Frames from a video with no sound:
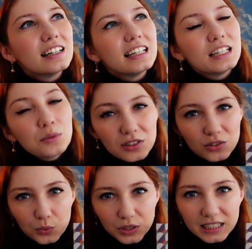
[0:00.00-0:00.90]
It
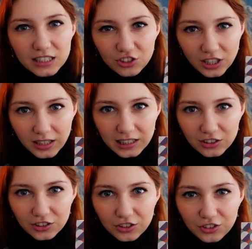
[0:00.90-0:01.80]
was really a
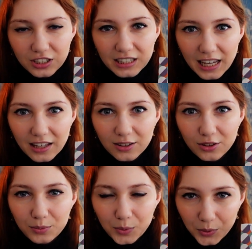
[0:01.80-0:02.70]
challenge to get
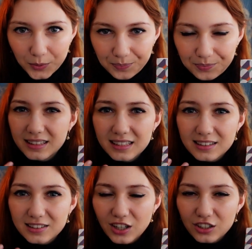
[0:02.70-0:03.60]
through. It is
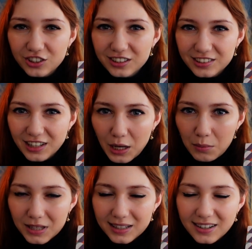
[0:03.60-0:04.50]
such a
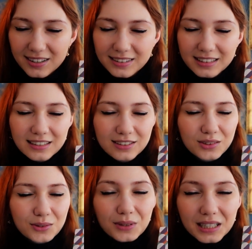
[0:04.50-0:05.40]
shame because the
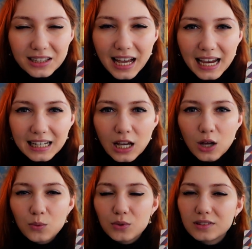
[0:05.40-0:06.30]
storyline
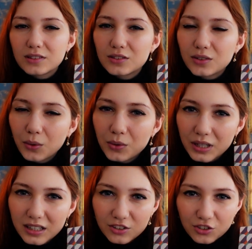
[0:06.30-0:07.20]
was so
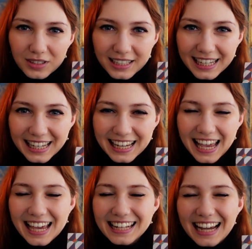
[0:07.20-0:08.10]
intriguing
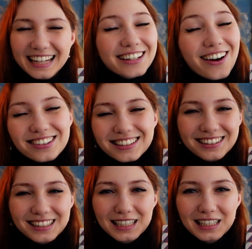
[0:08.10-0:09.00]
and I
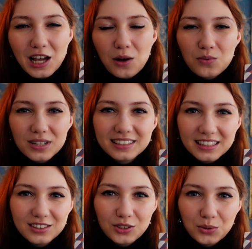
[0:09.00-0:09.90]
constantly
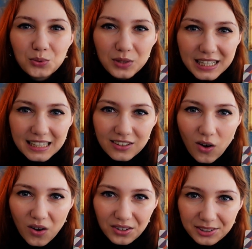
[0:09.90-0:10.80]
wanted to read
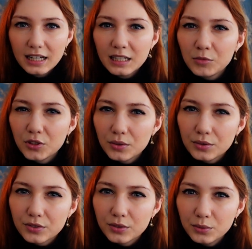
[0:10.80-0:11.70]
on. I am
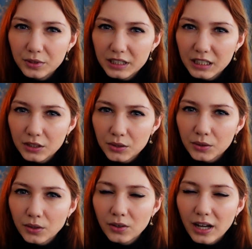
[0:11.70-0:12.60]
used to reading
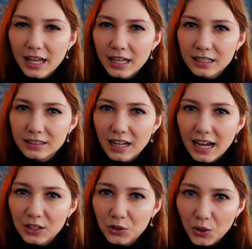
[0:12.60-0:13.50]
Hugo and
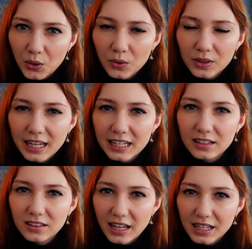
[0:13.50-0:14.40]
I know that
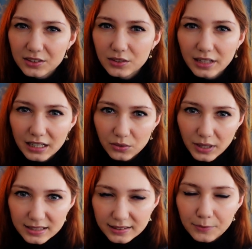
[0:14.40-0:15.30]
he likes to
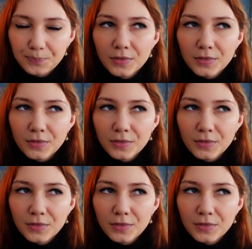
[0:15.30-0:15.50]
digress.